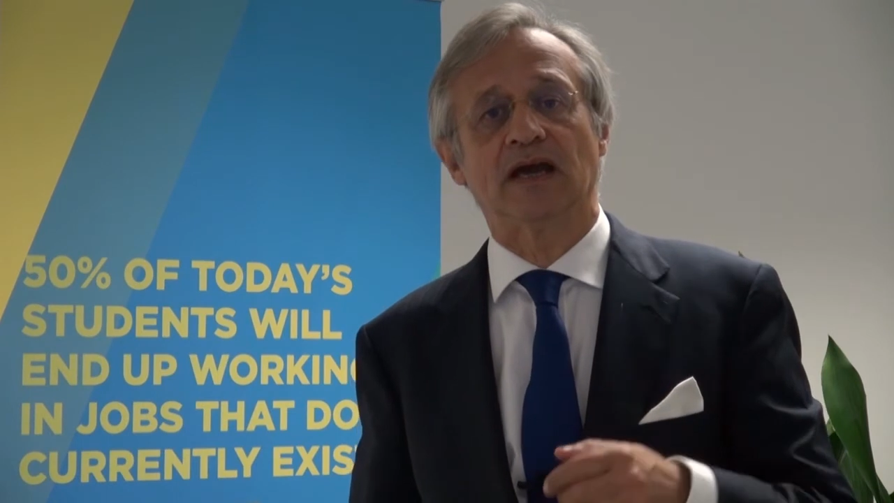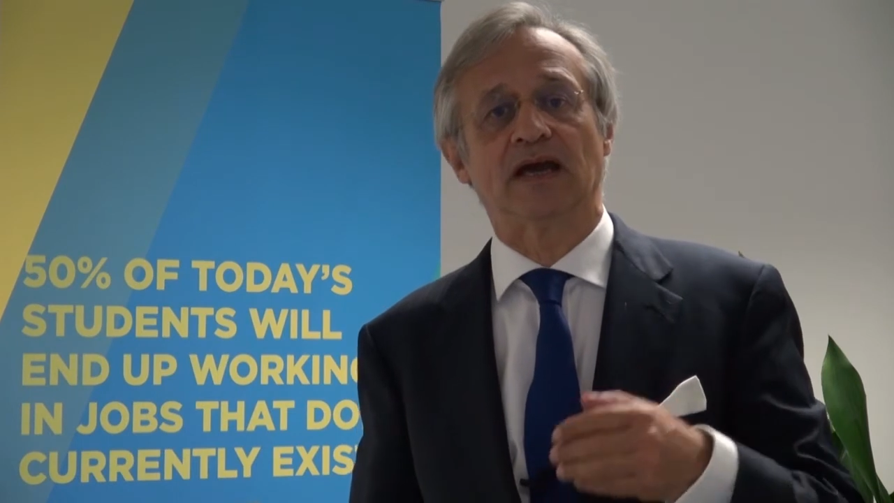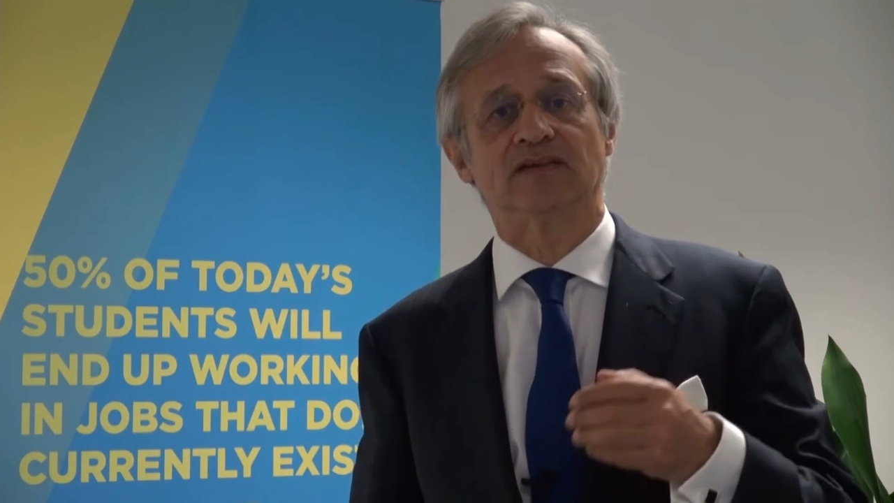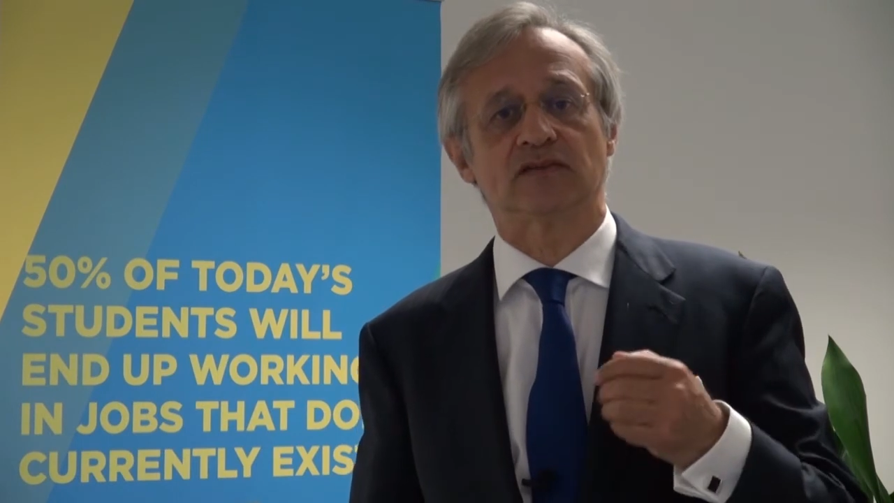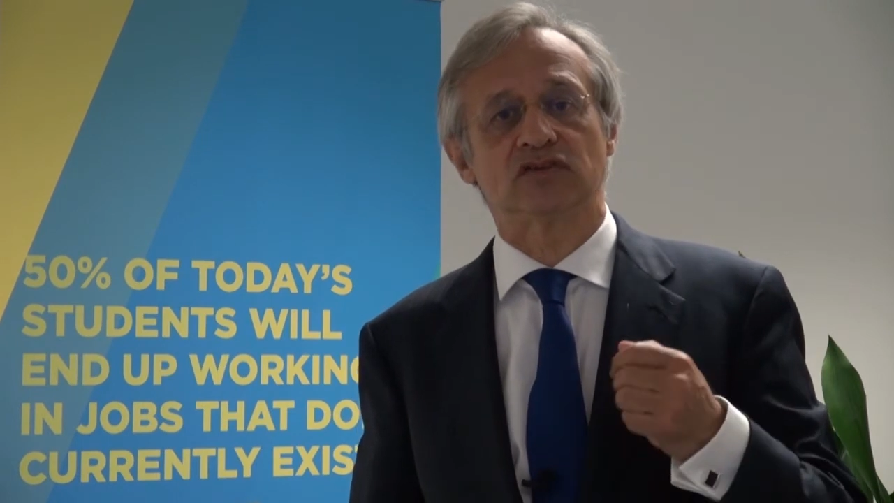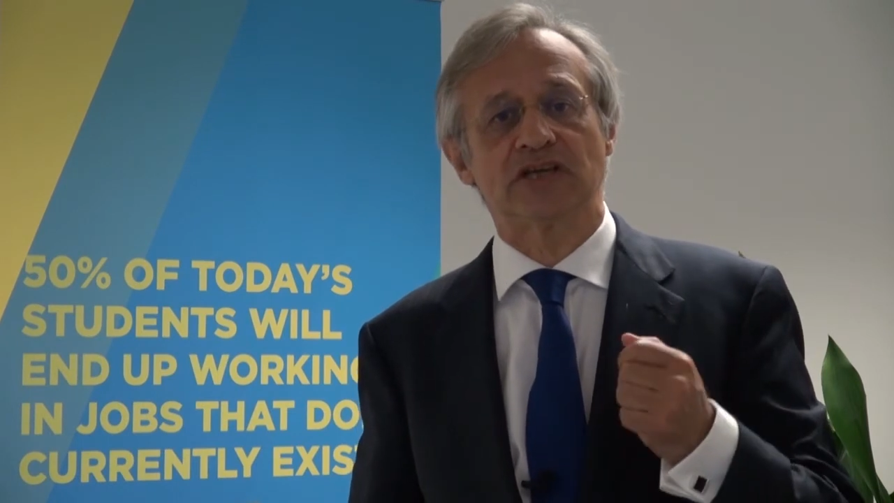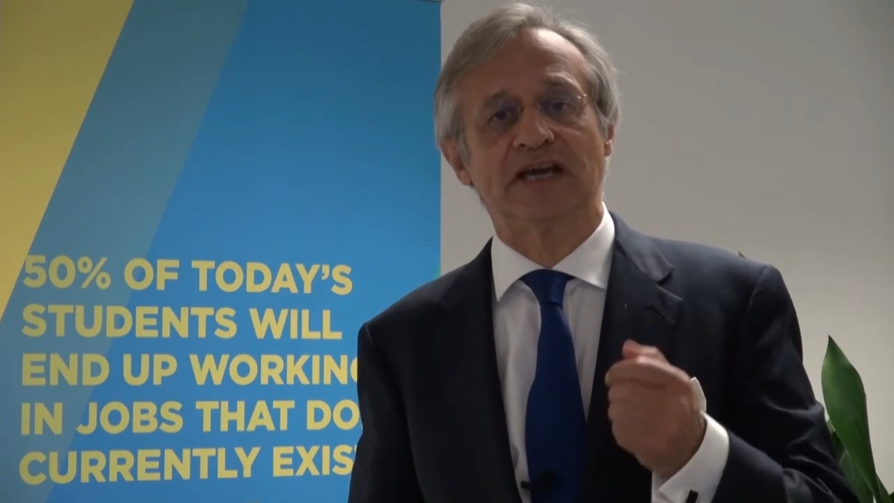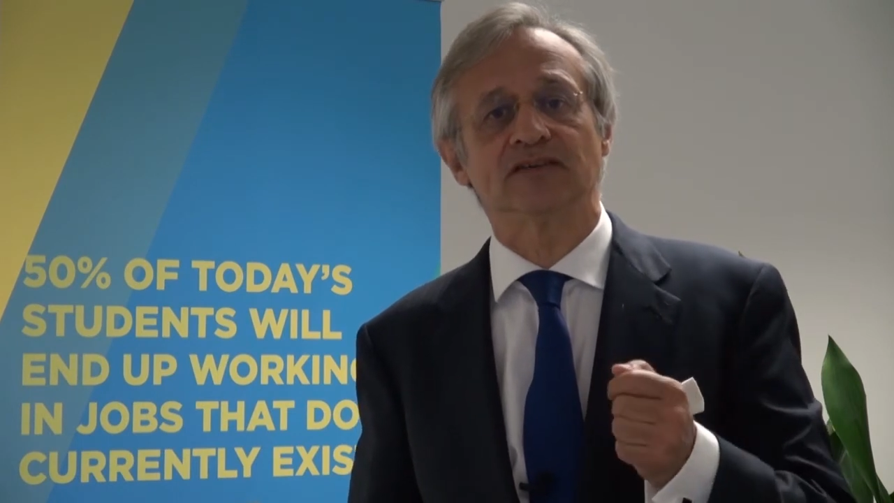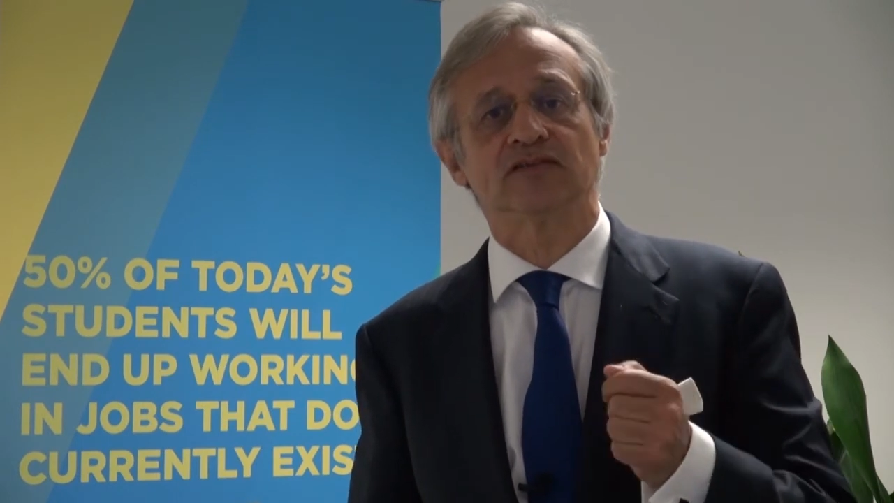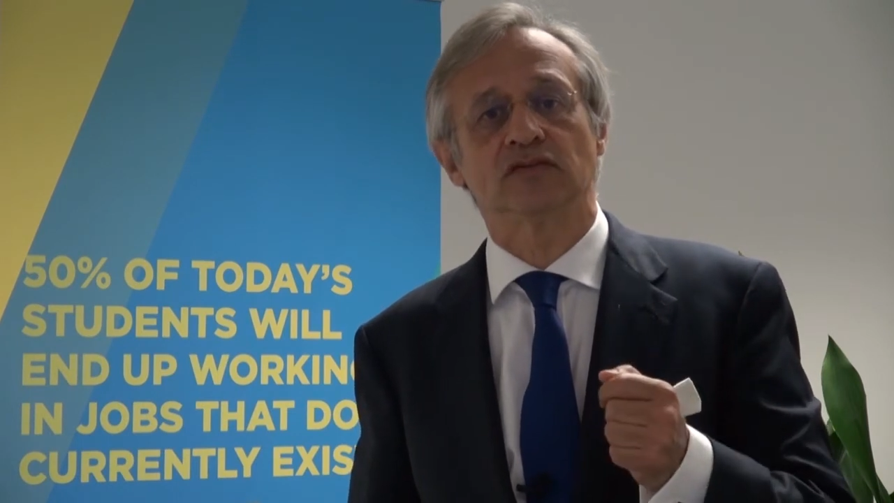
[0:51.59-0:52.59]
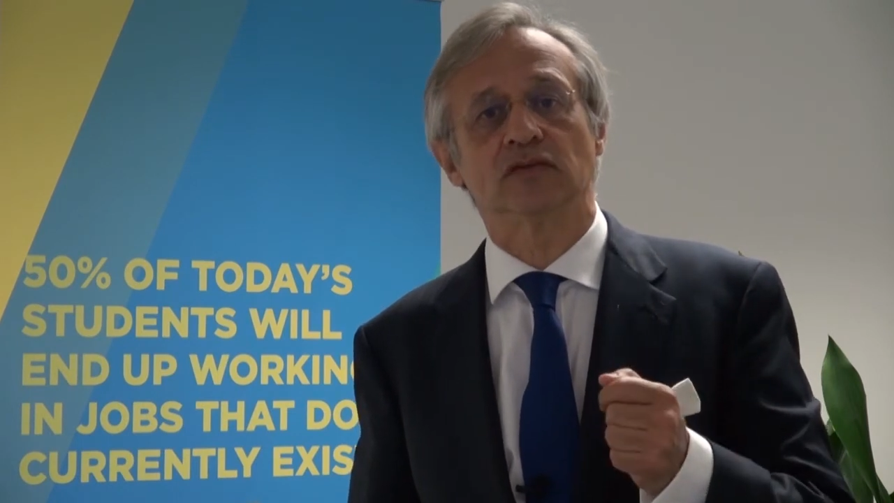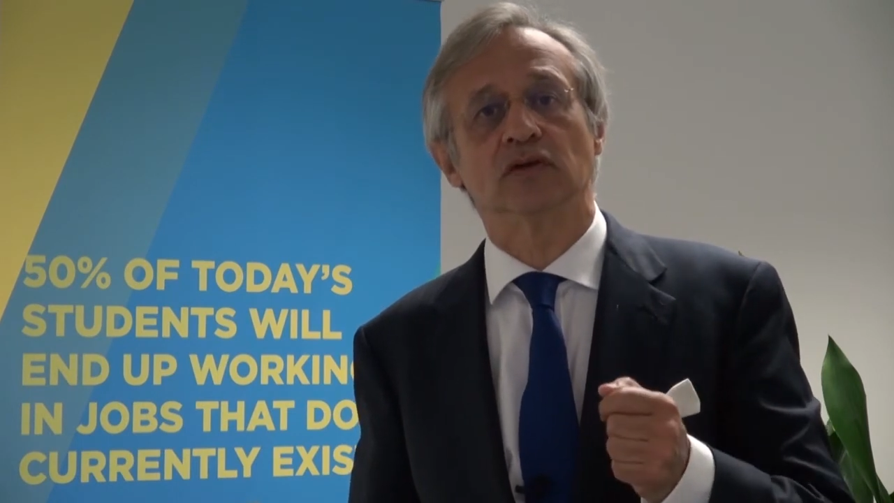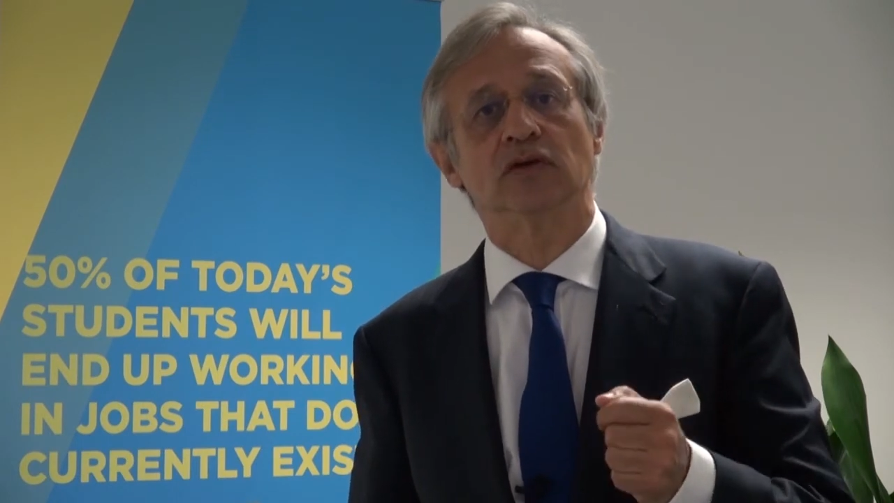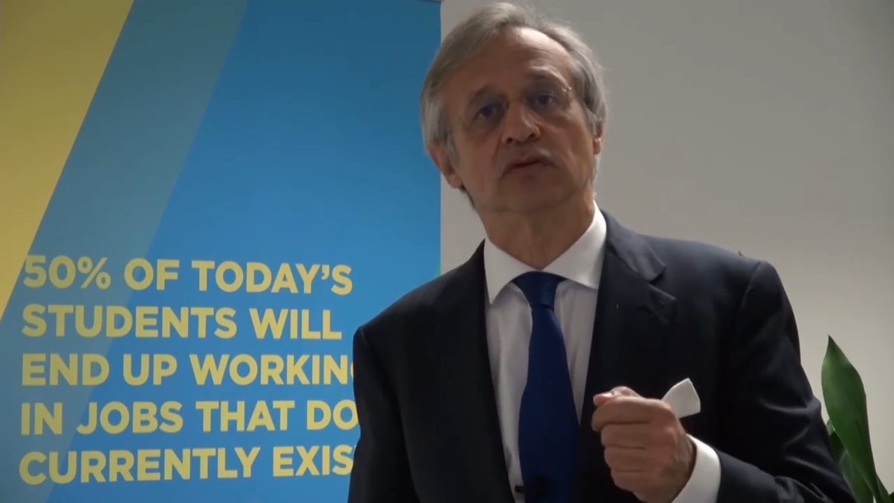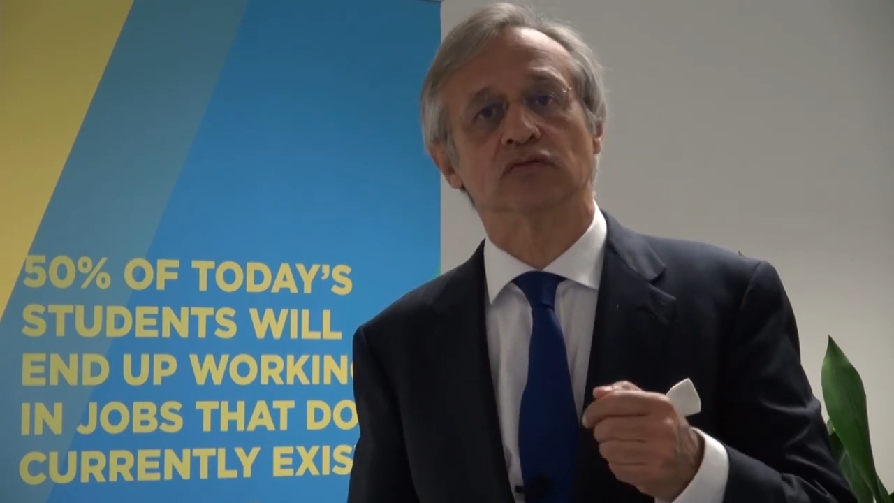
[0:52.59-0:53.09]
as a chance
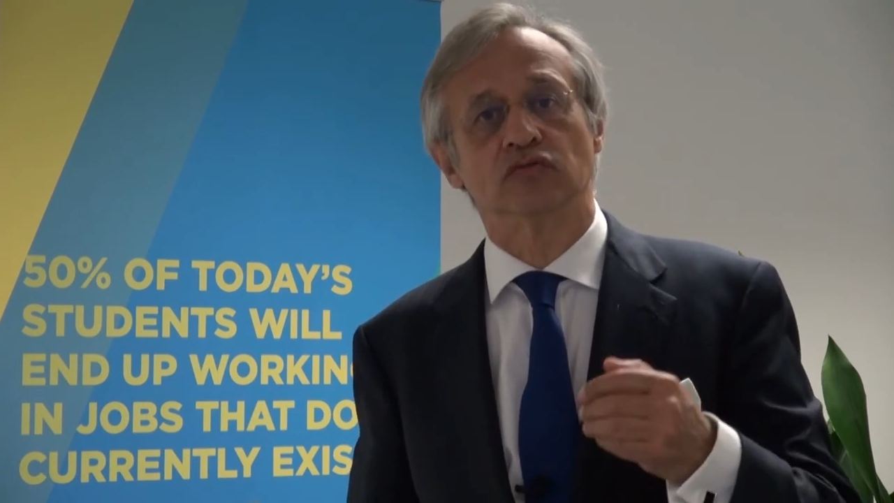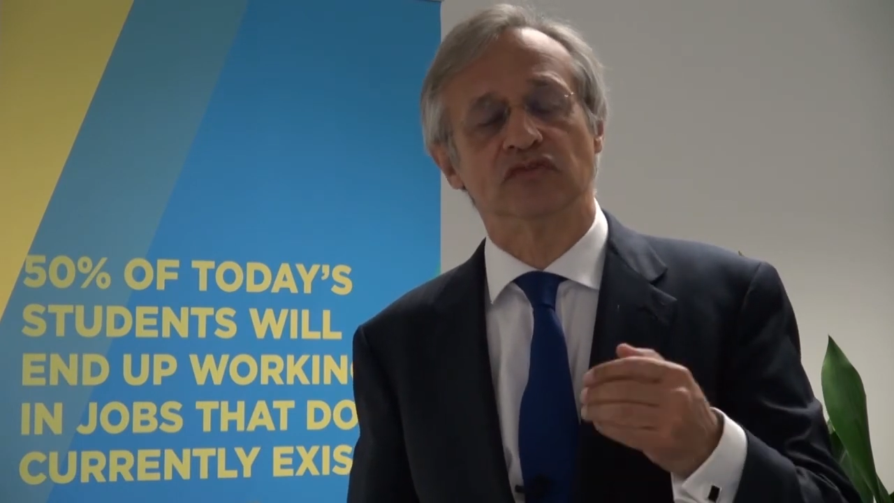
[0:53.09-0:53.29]
to